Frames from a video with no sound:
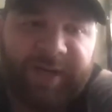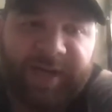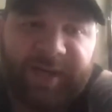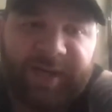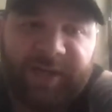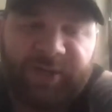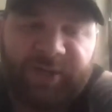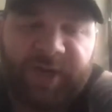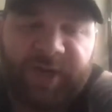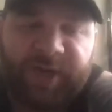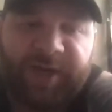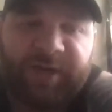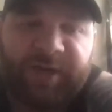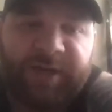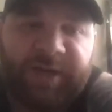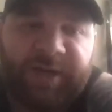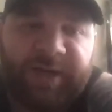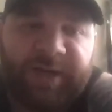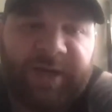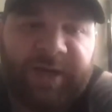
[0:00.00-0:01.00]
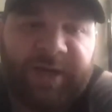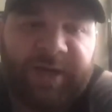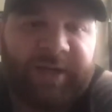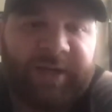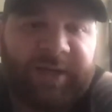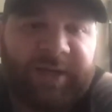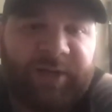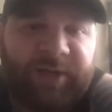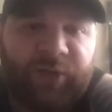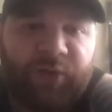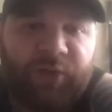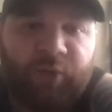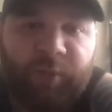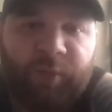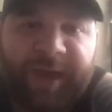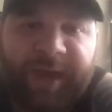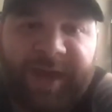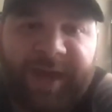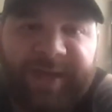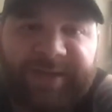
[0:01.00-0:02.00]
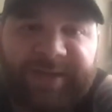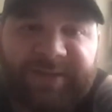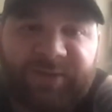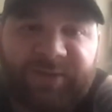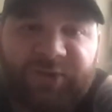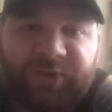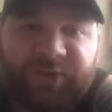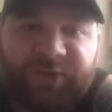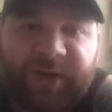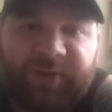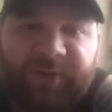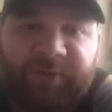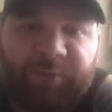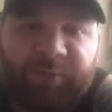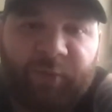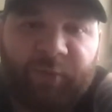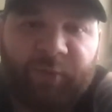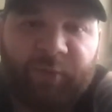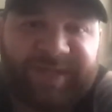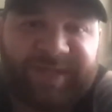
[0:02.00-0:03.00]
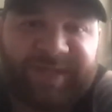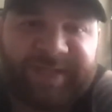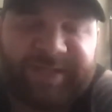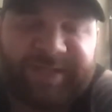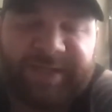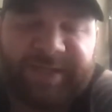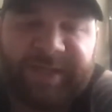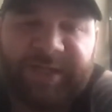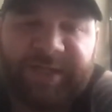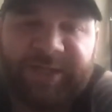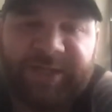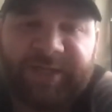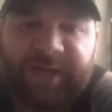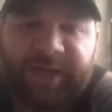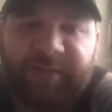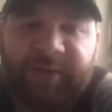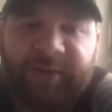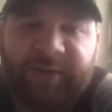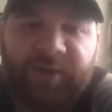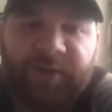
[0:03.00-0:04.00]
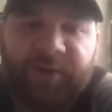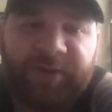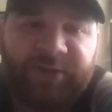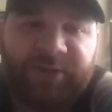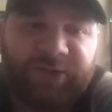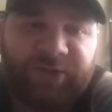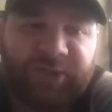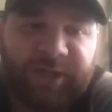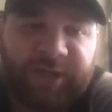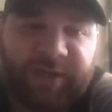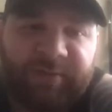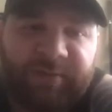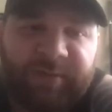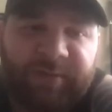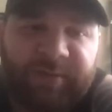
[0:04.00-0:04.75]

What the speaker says: They try to get new weights or train with more intensity each time they go to the gym.